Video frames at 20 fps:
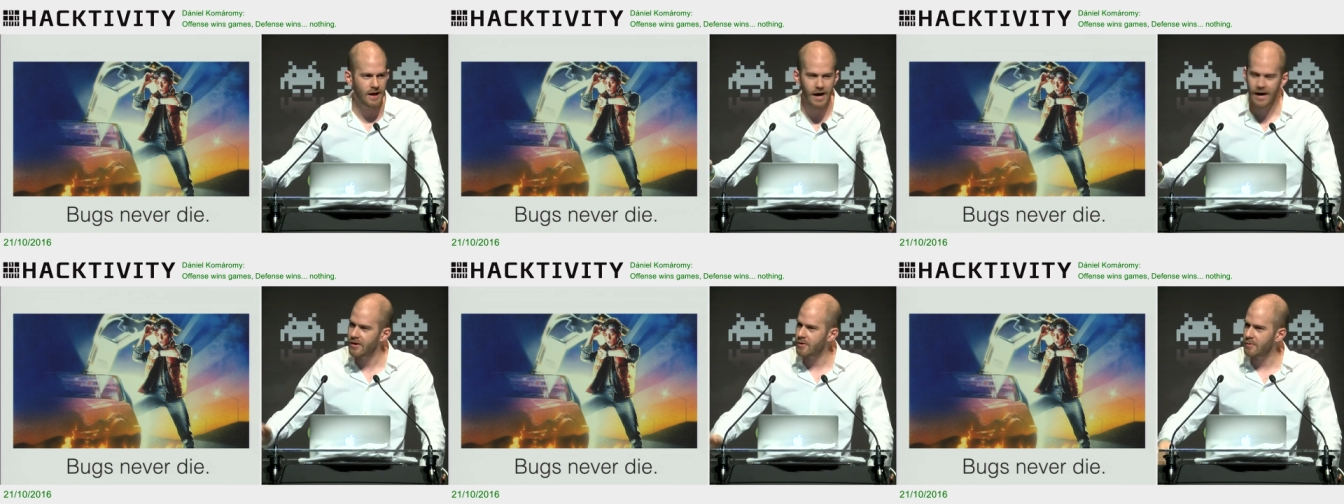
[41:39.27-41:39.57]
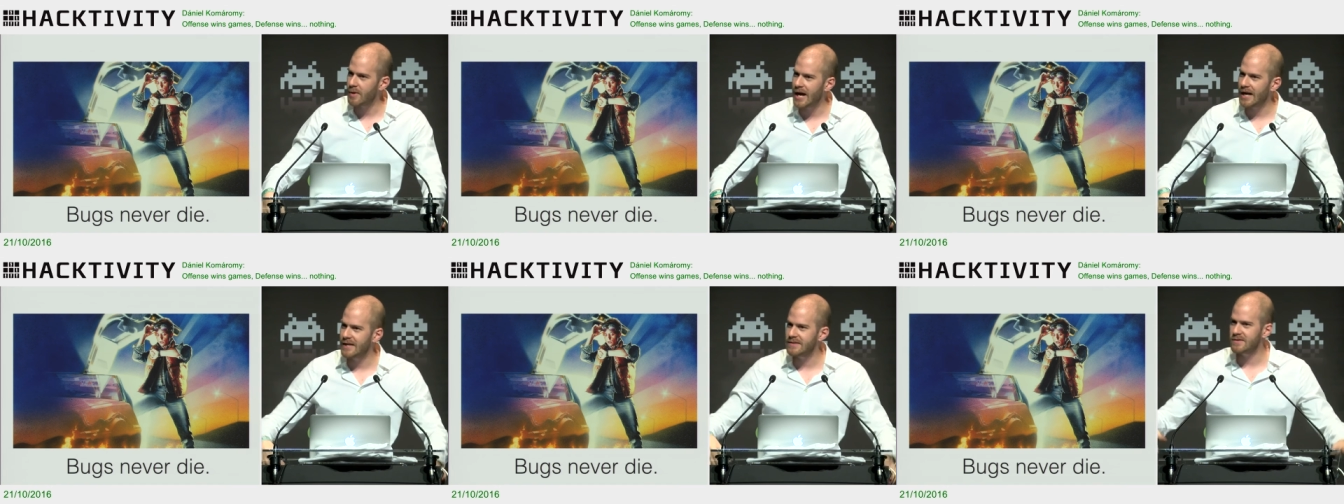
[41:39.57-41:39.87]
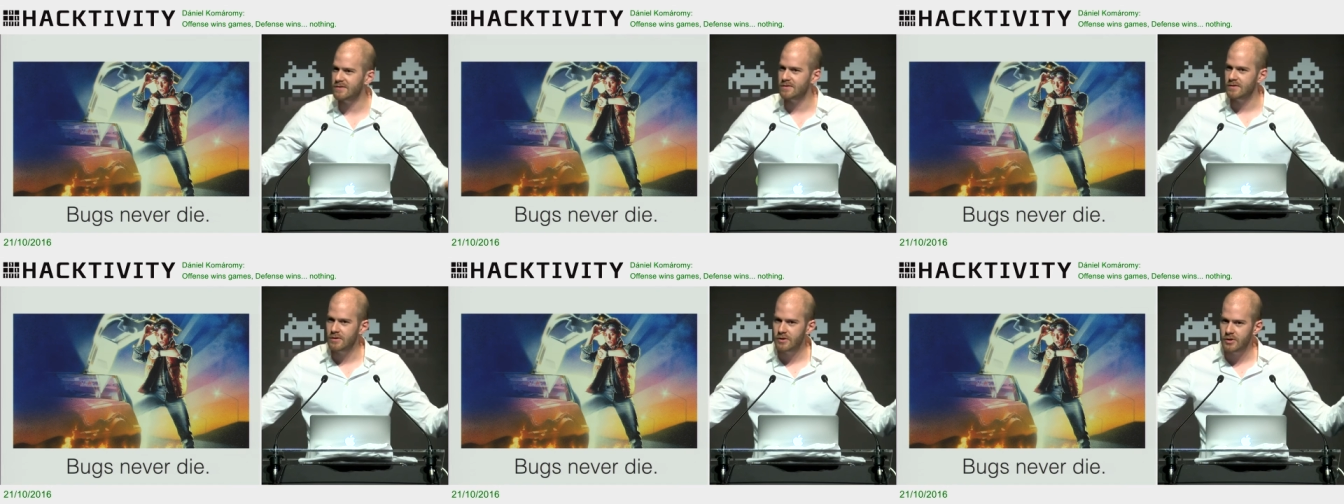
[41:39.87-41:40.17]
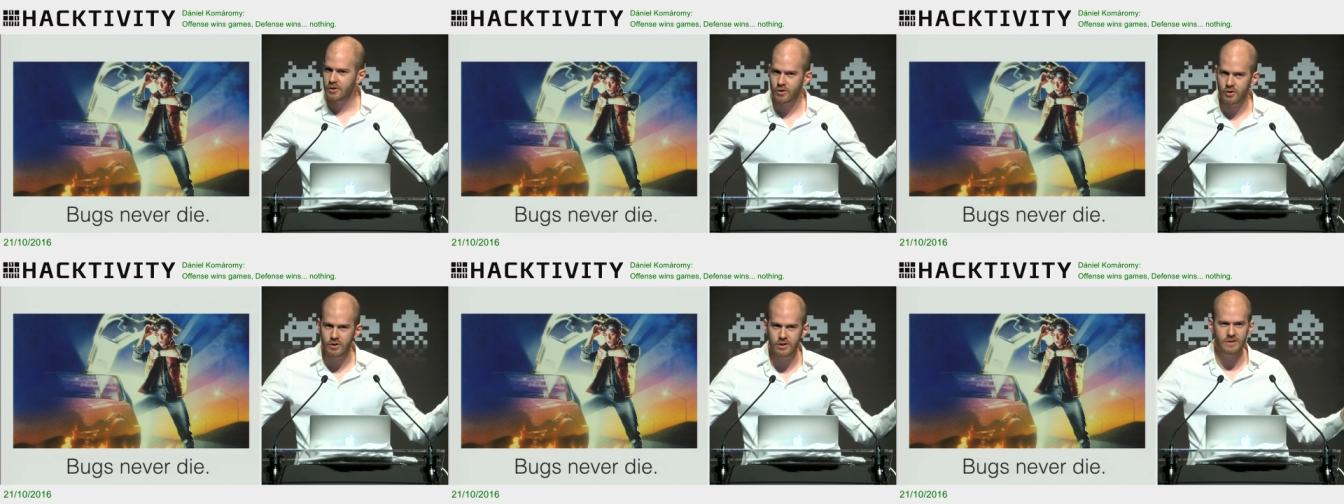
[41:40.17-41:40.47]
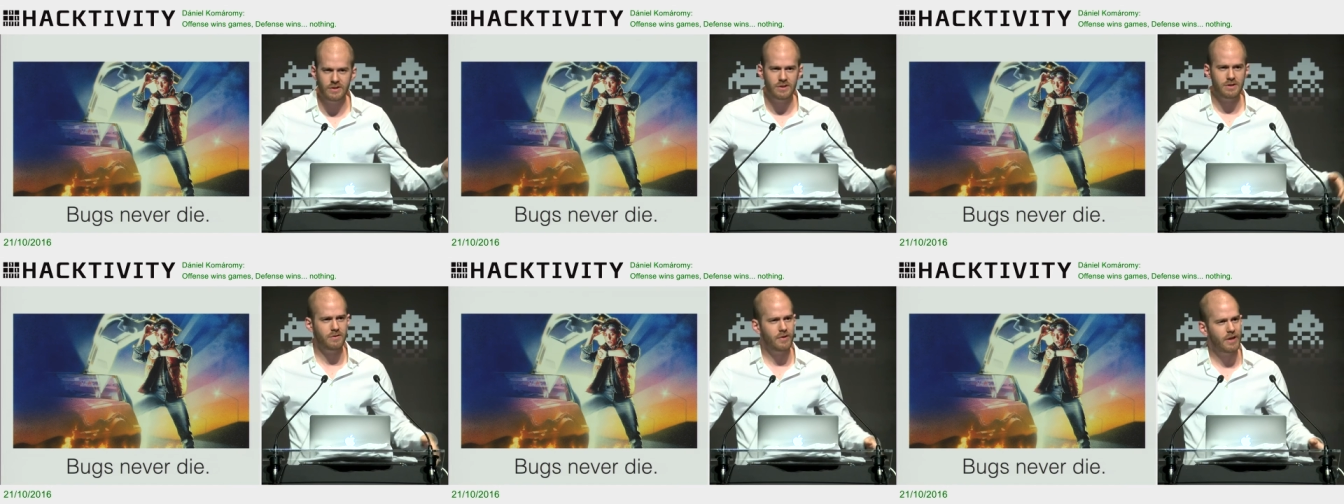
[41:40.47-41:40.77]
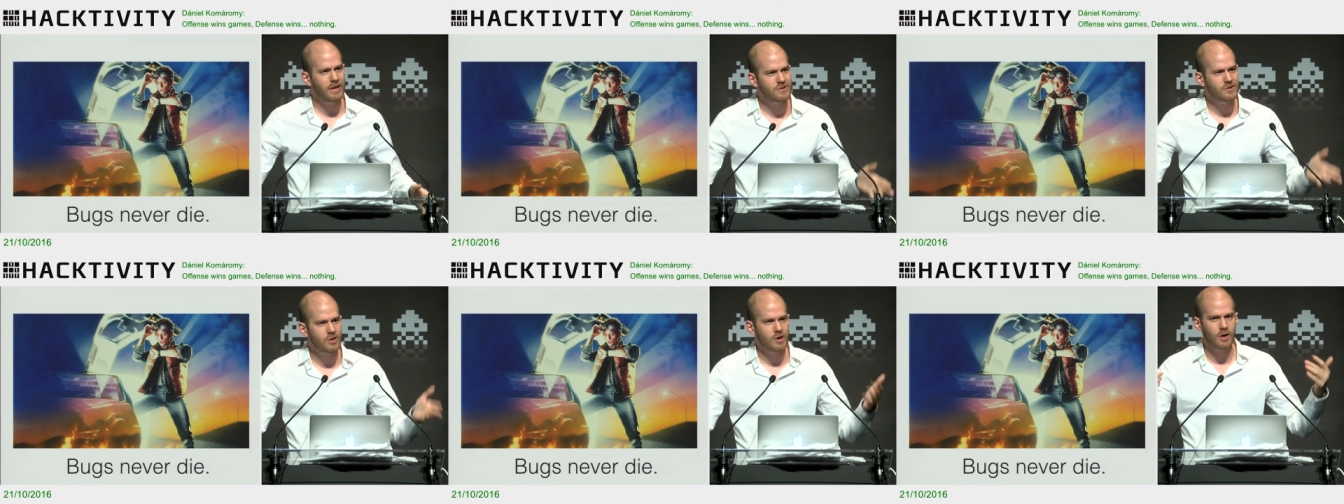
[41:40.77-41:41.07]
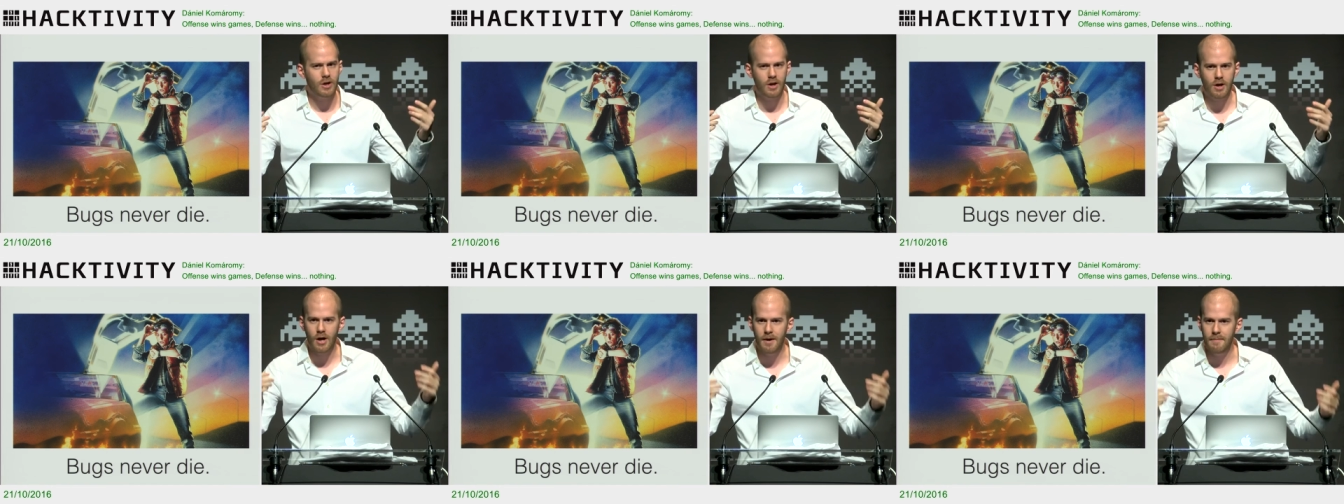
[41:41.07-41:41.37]
Otherwise, you know, these things are
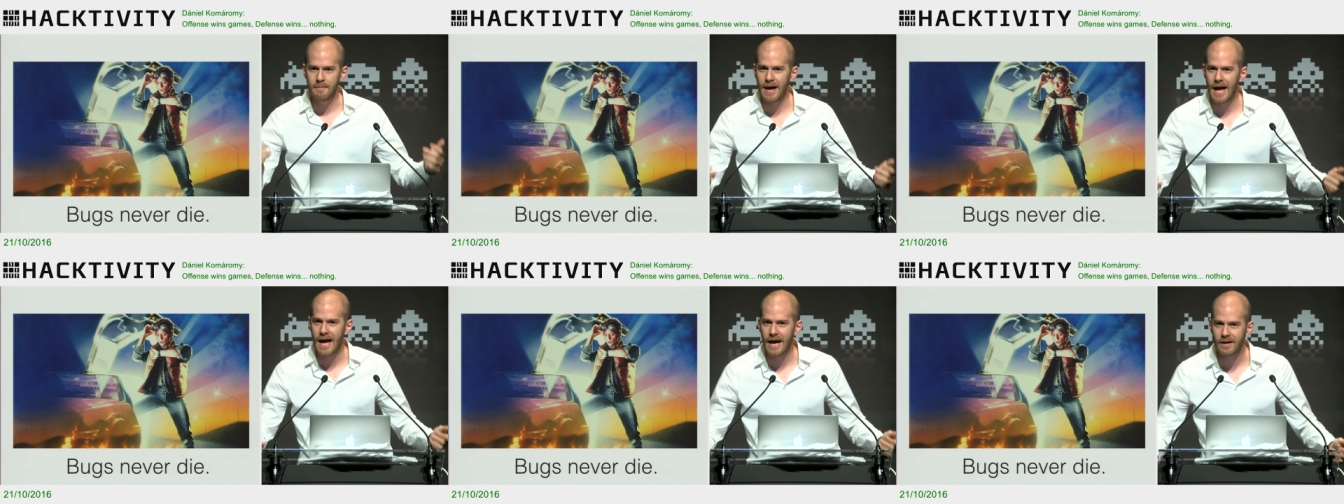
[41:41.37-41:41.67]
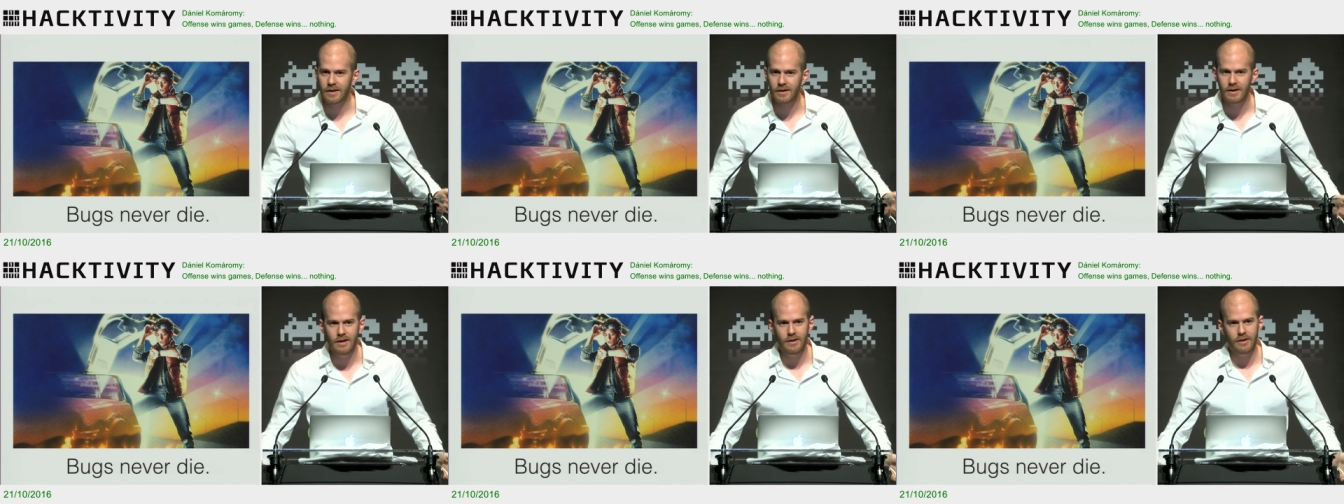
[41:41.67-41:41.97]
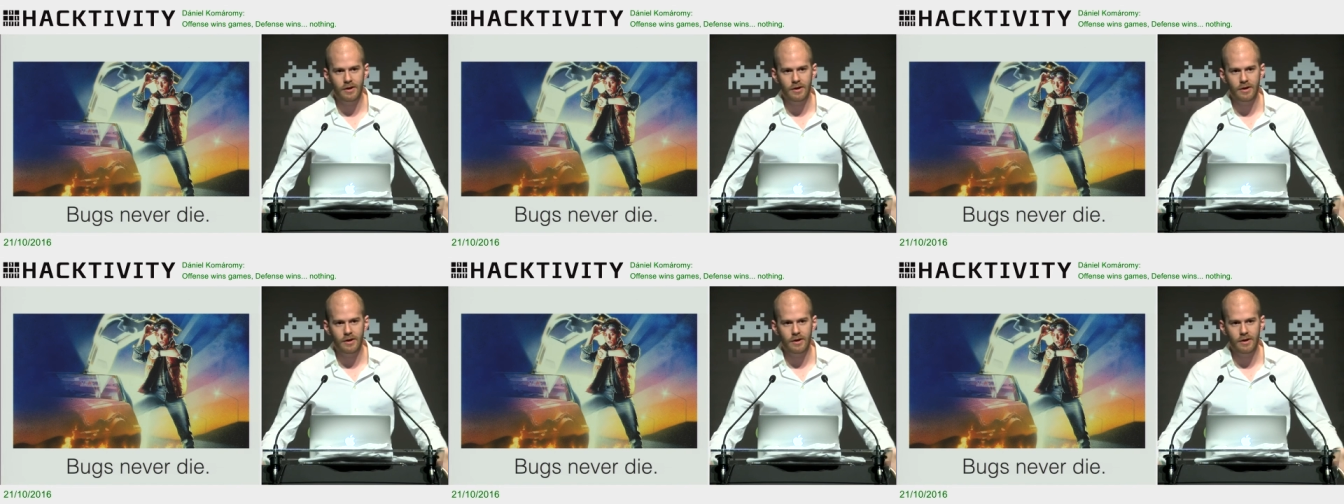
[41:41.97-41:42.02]
going to come back,